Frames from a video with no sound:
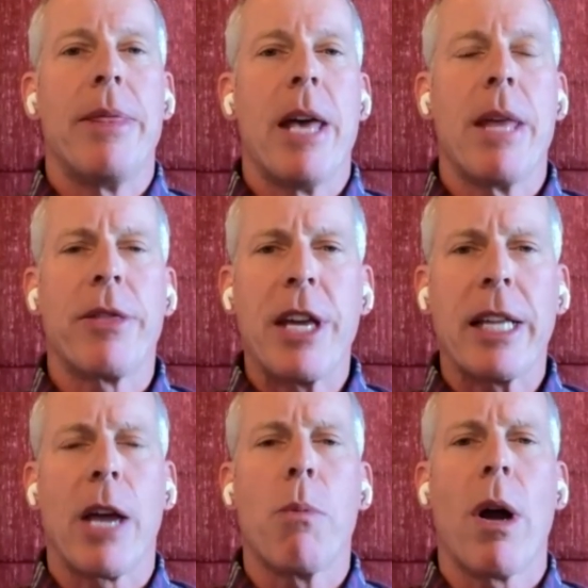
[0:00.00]
And then they
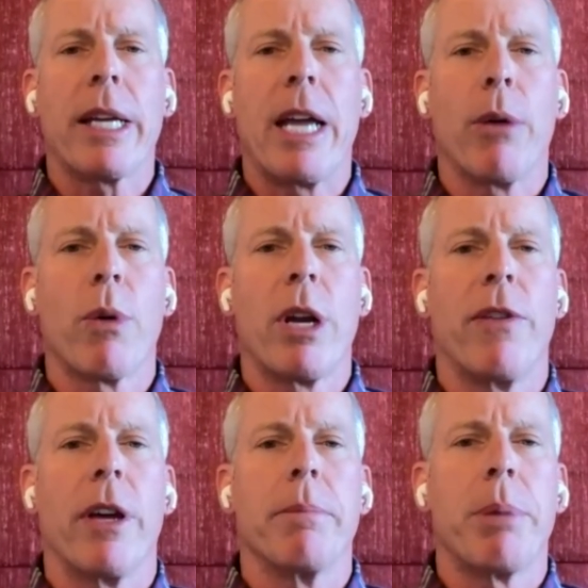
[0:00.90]
think they want to get rid
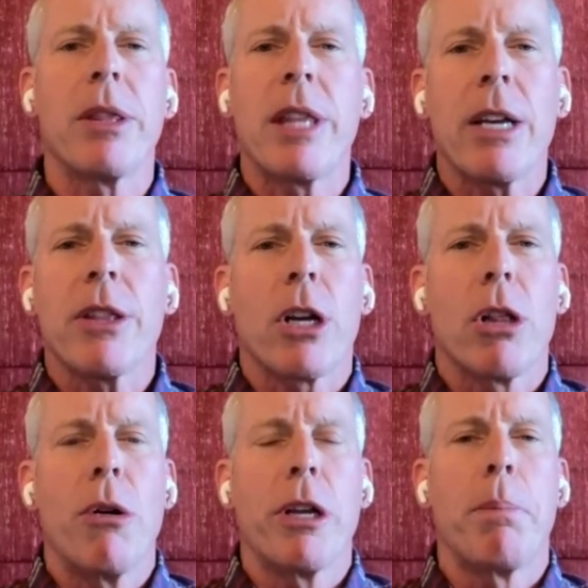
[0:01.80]
of it. But think of the
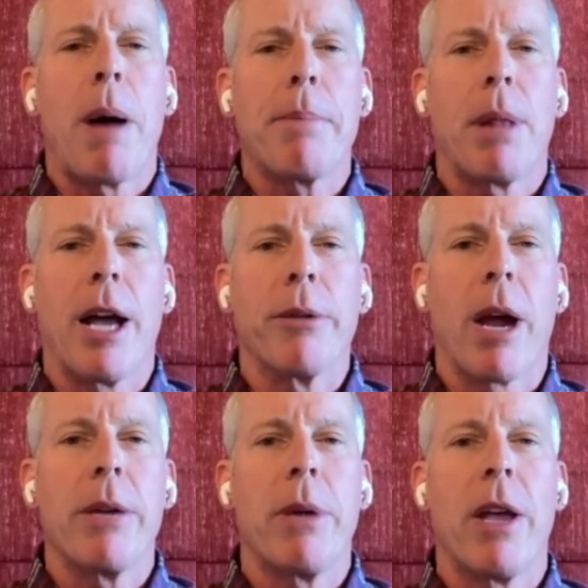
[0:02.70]
Colonial Pipeline,
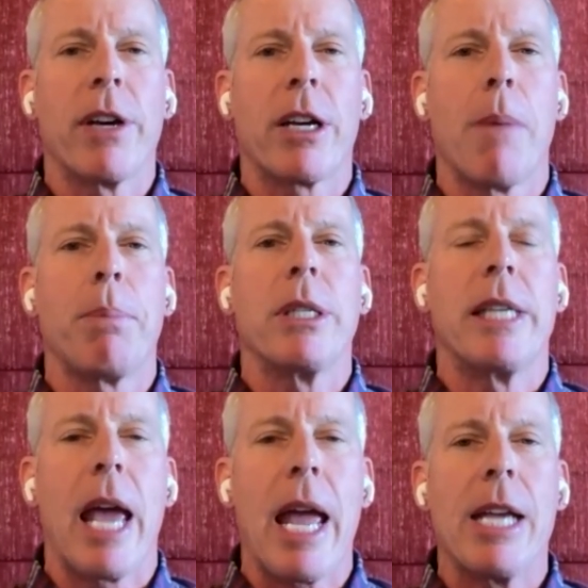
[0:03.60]
right? We have a couple
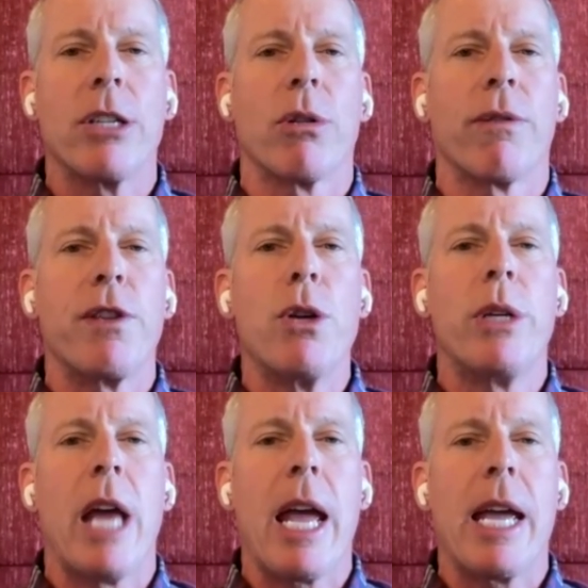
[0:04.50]
days or a
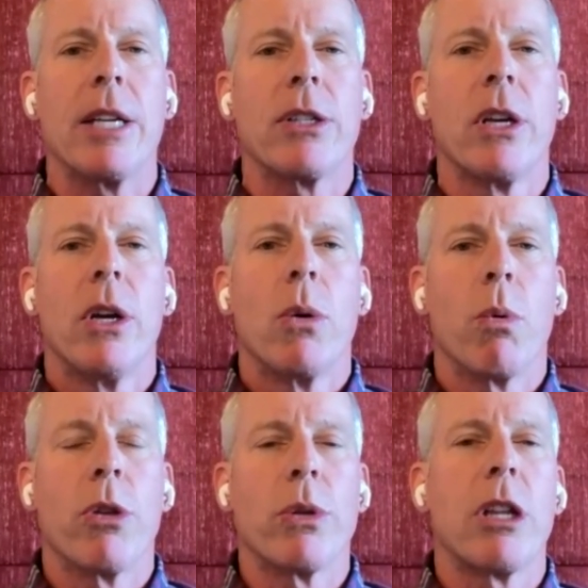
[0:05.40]
few days
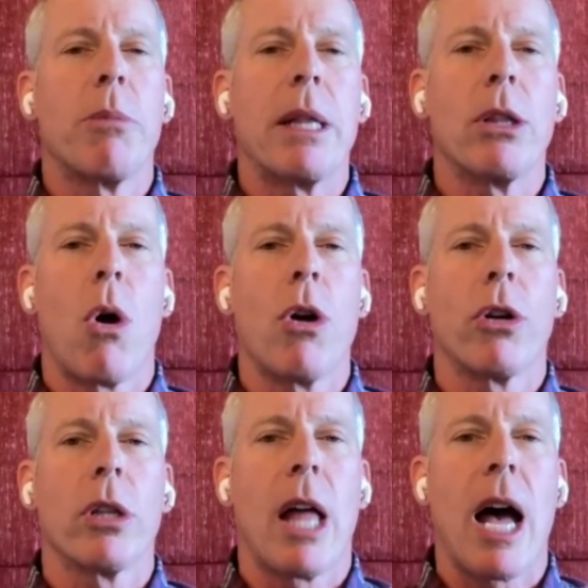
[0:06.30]
where there's a little bit
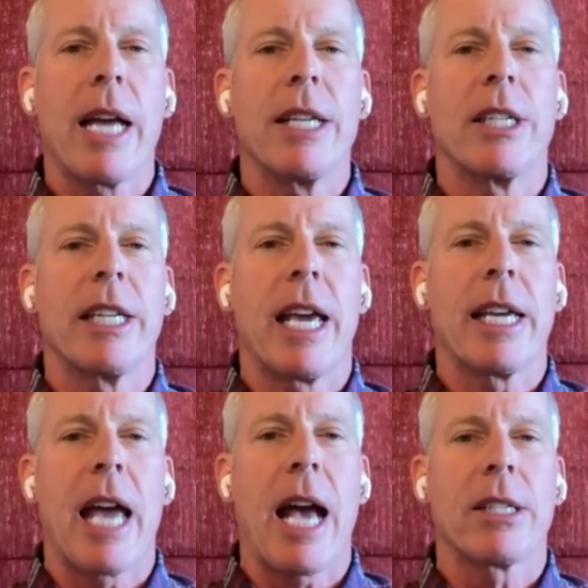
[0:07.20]
longer lines to
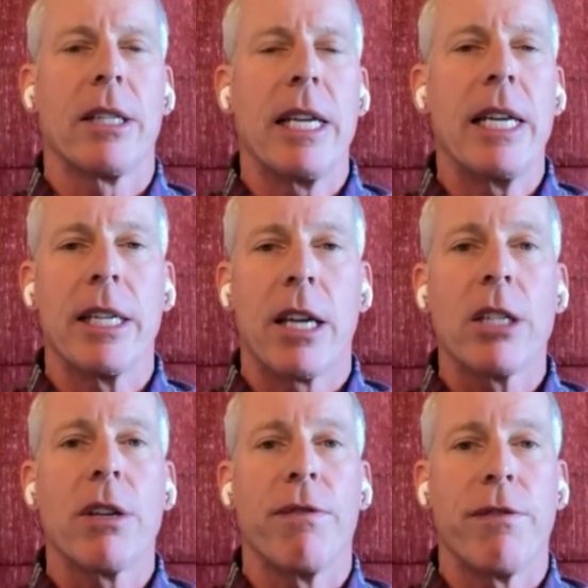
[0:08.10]
get gasoline
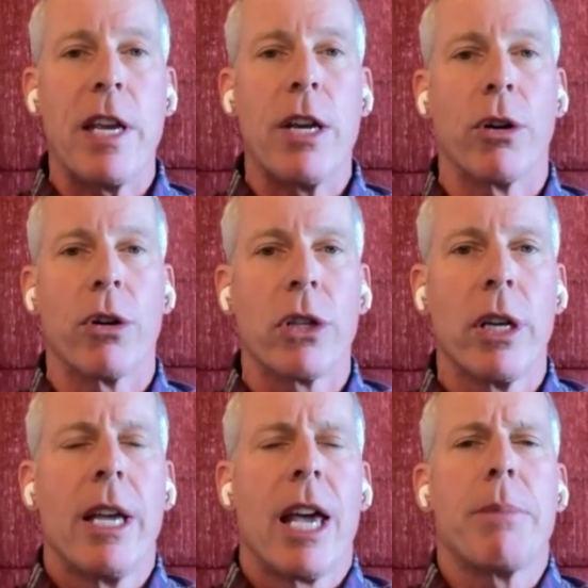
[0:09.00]
because of
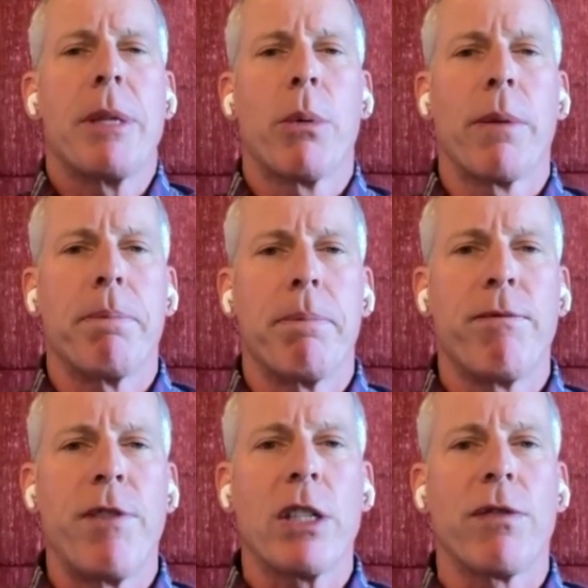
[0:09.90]
fears. And I mean, there were
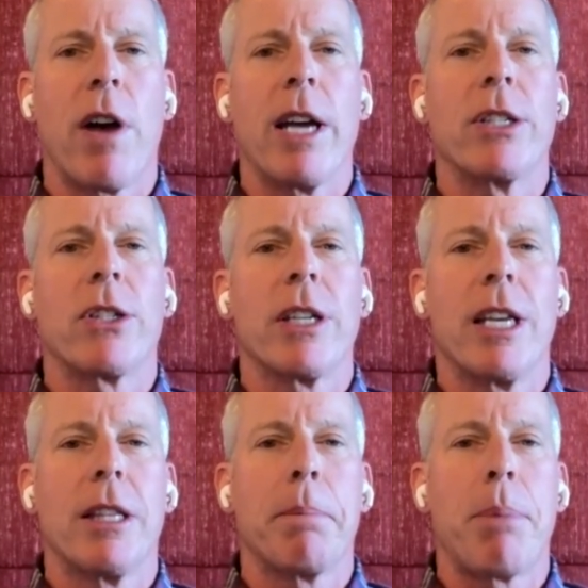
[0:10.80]
fistfights
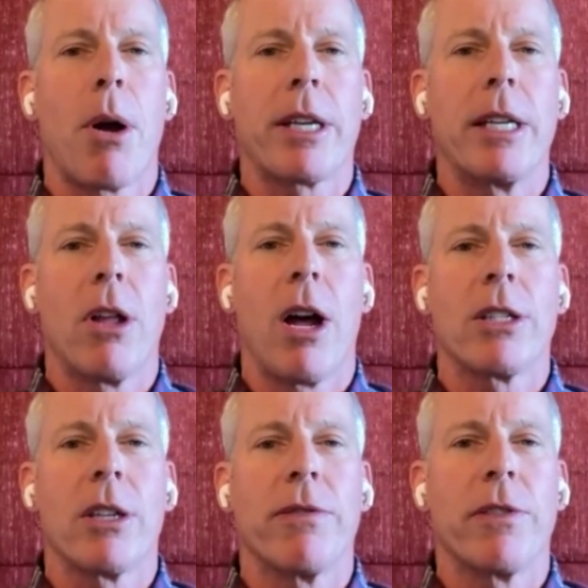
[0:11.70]
in the parking
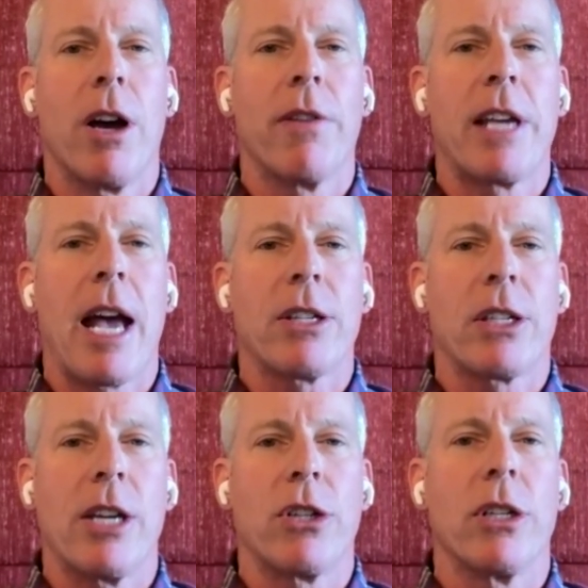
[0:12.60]
lots of
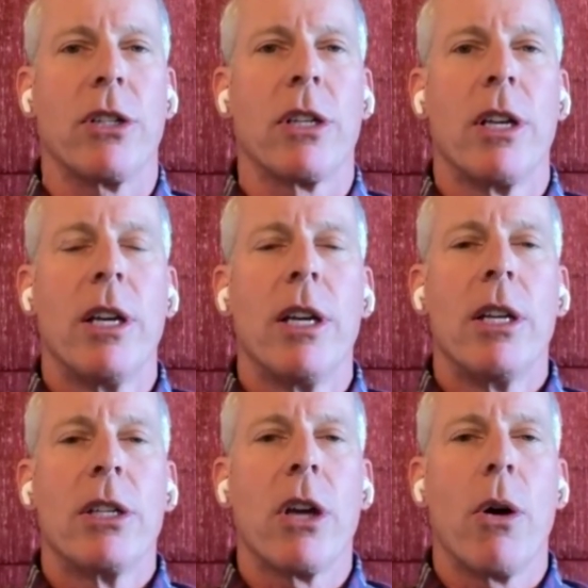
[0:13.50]
gas stations.
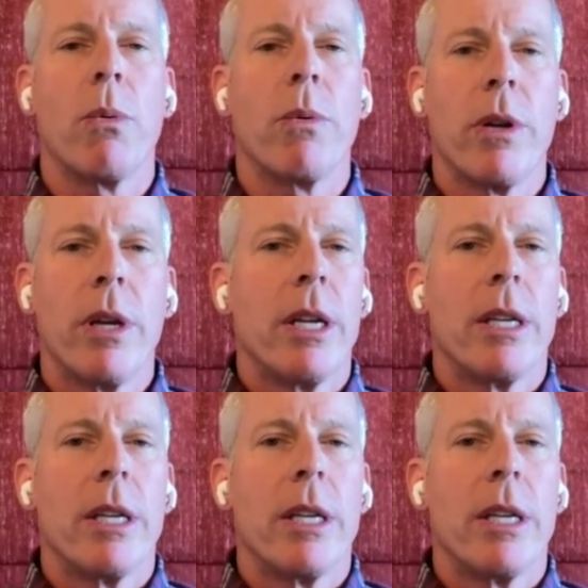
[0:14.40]
So